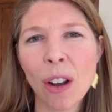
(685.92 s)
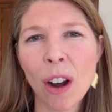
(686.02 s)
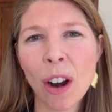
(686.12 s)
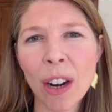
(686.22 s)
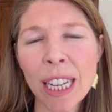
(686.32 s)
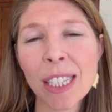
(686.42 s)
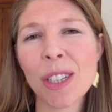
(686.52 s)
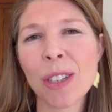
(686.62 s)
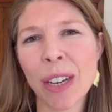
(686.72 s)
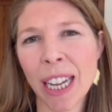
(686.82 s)
Our
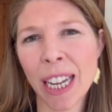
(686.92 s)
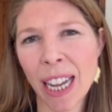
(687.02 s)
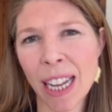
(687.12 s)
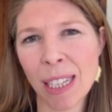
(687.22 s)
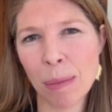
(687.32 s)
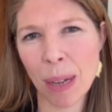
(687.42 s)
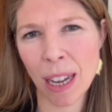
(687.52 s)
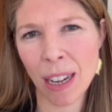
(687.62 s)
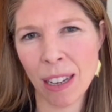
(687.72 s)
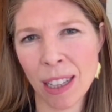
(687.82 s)
history has
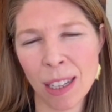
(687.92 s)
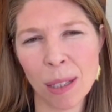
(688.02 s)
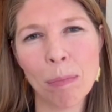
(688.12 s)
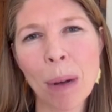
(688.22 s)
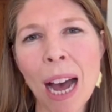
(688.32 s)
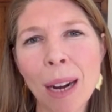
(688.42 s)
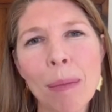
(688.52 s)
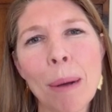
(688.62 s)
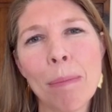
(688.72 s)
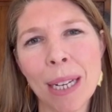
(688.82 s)
been this
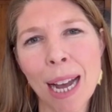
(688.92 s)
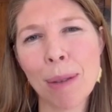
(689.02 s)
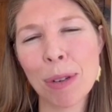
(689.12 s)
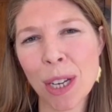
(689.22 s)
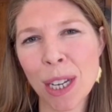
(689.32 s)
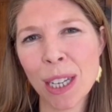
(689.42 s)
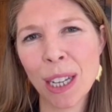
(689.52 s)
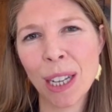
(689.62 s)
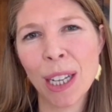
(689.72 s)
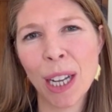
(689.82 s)
bottom up
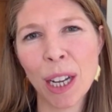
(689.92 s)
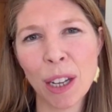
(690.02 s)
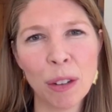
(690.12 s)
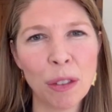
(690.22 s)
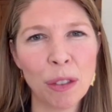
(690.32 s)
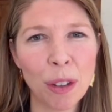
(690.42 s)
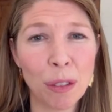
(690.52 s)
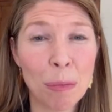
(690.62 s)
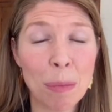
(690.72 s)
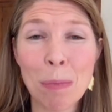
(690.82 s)
adoption of,
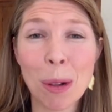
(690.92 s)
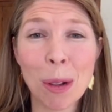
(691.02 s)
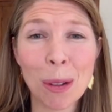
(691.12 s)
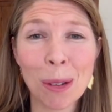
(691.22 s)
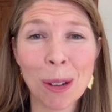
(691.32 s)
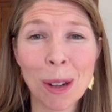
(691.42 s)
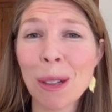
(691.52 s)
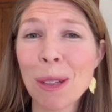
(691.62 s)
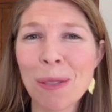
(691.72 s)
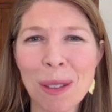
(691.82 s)
of people
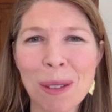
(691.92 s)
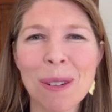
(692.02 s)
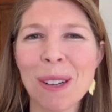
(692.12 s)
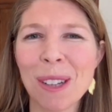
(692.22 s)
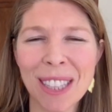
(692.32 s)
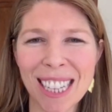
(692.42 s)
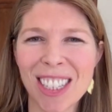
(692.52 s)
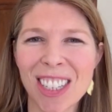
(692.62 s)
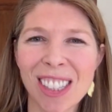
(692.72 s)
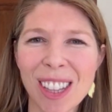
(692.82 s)
all over the world that
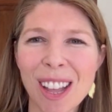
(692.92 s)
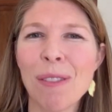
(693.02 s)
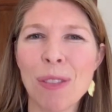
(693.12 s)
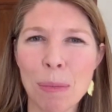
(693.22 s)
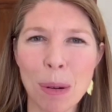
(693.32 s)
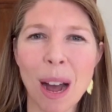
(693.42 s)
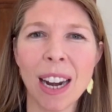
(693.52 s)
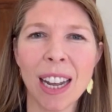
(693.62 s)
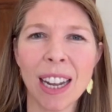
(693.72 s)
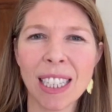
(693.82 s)
just love the
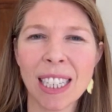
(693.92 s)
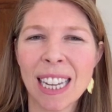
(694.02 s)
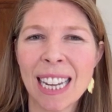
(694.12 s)
product.